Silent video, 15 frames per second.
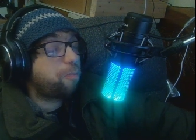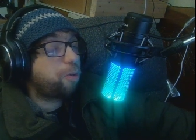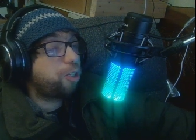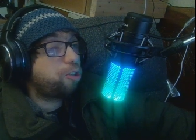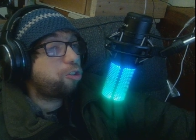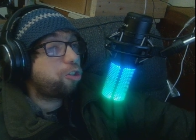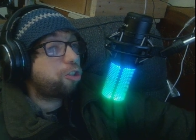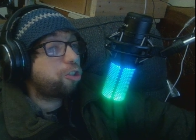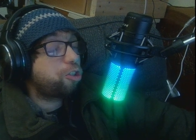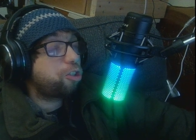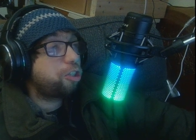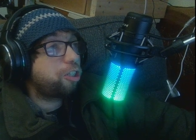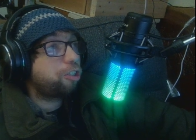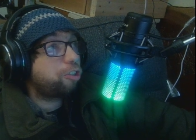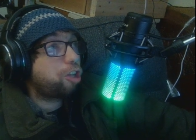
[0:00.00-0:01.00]
But
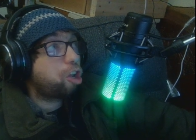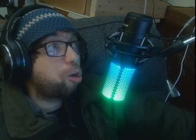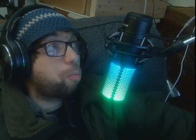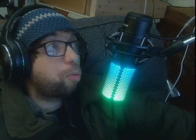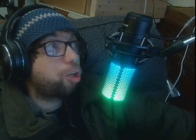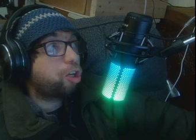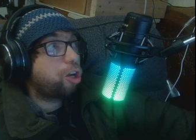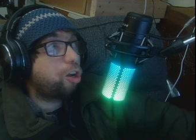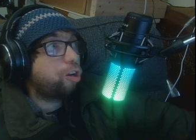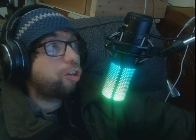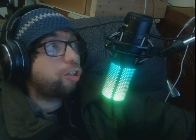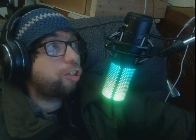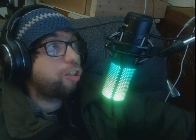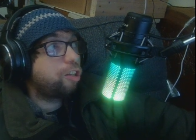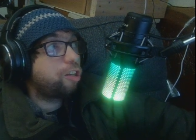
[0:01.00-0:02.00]
seriously, it's like
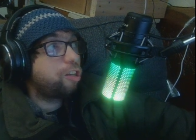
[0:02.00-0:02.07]
Picard